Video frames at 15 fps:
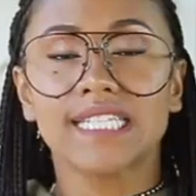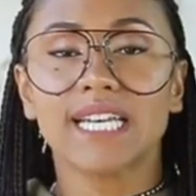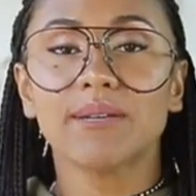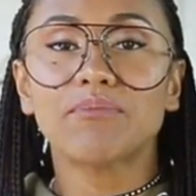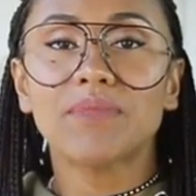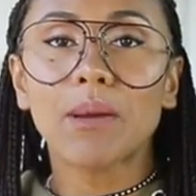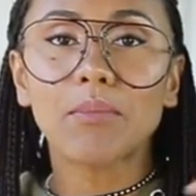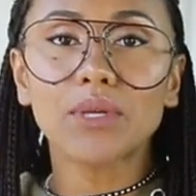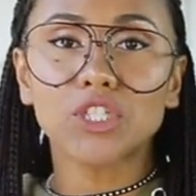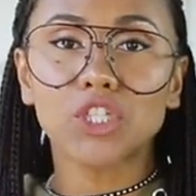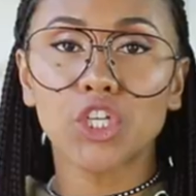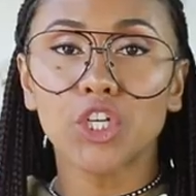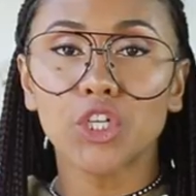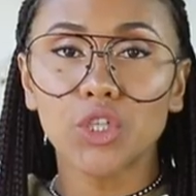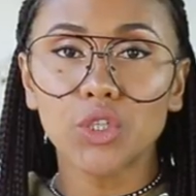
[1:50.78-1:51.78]
Tip number
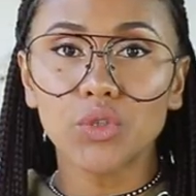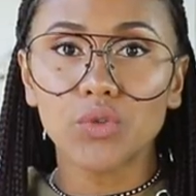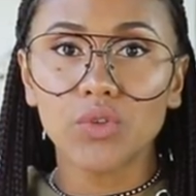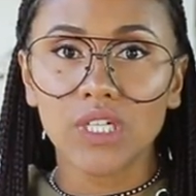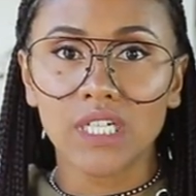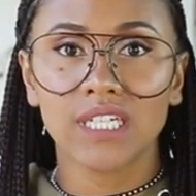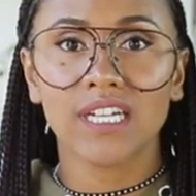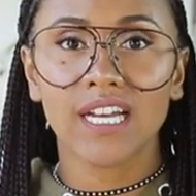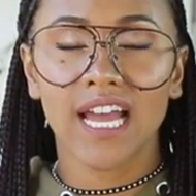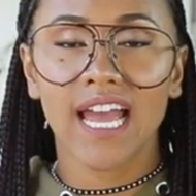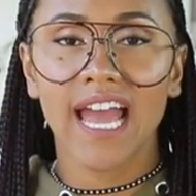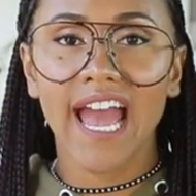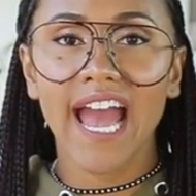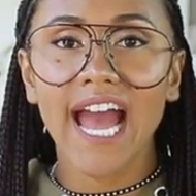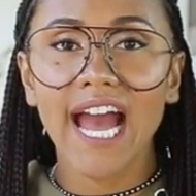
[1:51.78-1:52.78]
two,
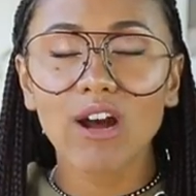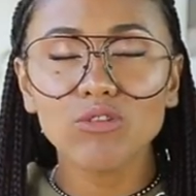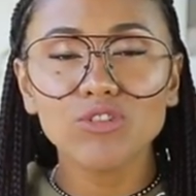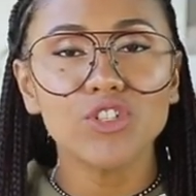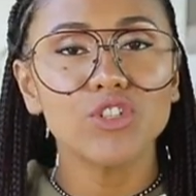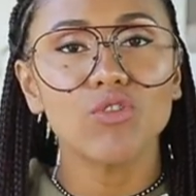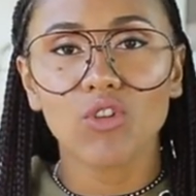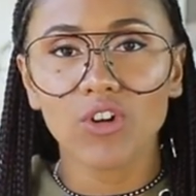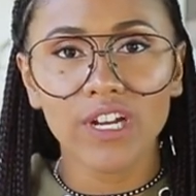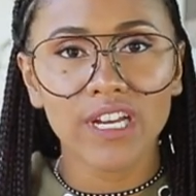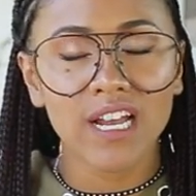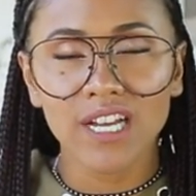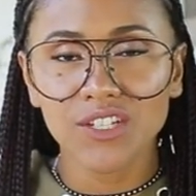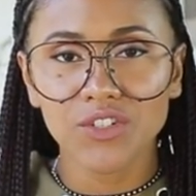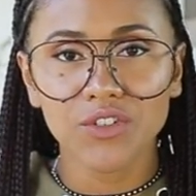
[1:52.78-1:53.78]
how do you
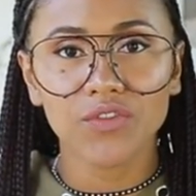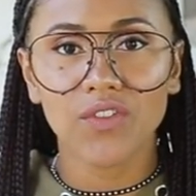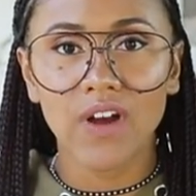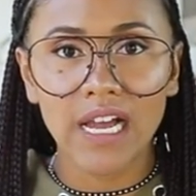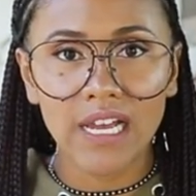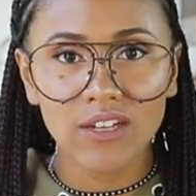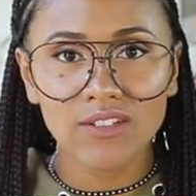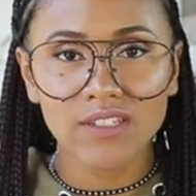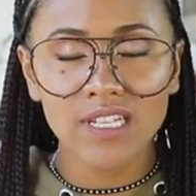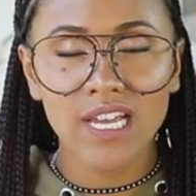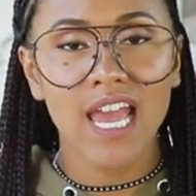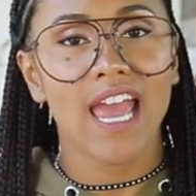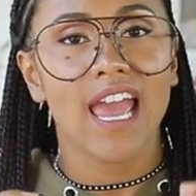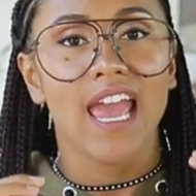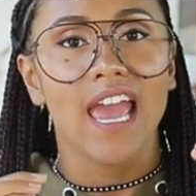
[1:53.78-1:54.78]
organize your files
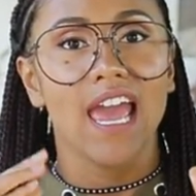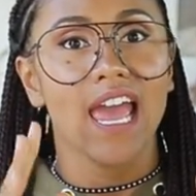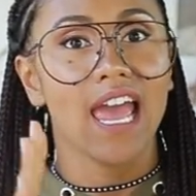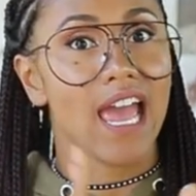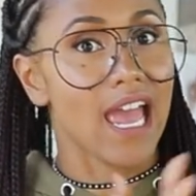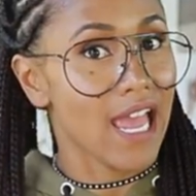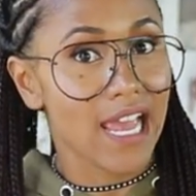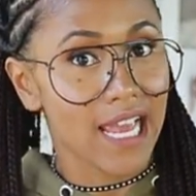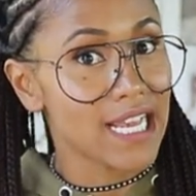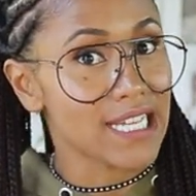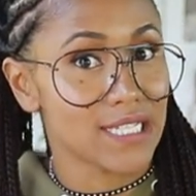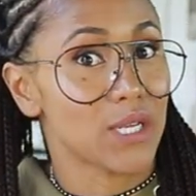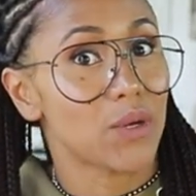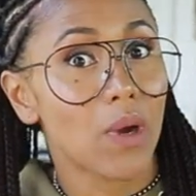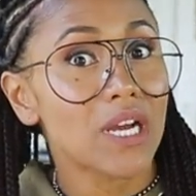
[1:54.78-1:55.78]

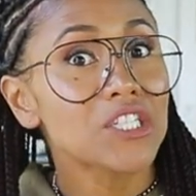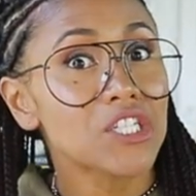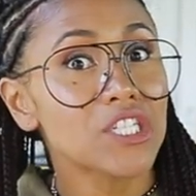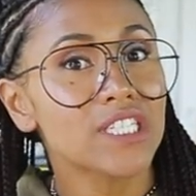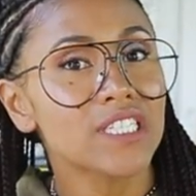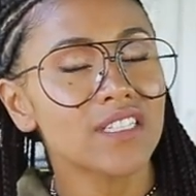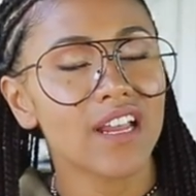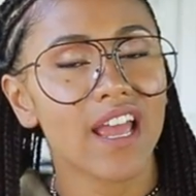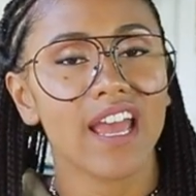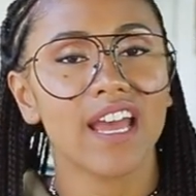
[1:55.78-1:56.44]
is the question.